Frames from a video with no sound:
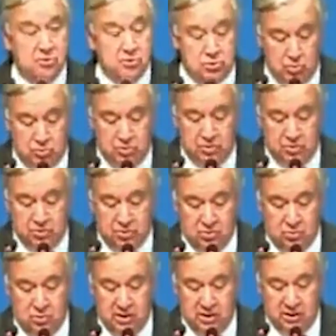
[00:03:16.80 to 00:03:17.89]
students
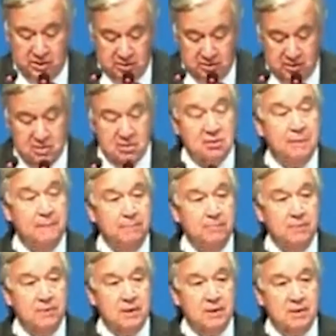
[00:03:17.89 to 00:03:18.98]
who were killed
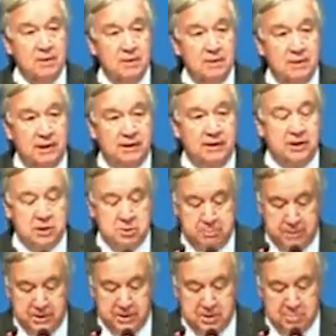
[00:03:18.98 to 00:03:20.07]
and
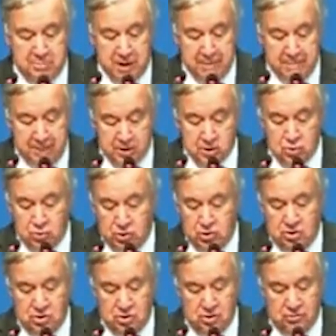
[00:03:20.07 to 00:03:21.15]
express my best
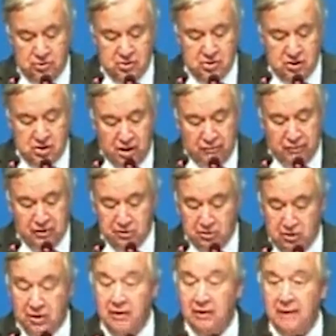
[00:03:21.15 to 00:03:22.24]
wishes for the safe
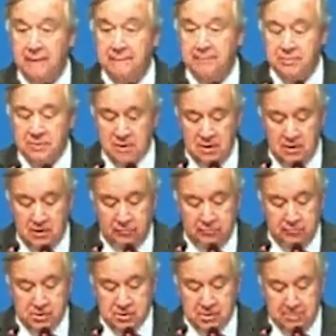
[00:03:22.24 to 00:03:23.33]
return of
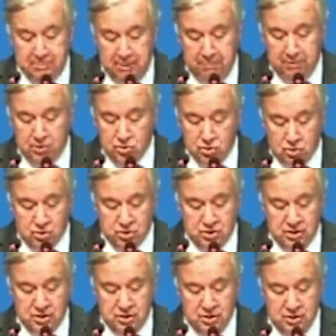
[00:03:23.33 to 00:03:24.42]
Mr. Bipin
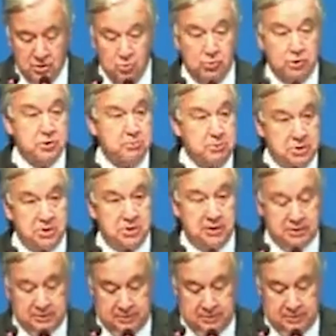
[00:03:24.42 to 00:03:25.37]
Joshi, who is missing.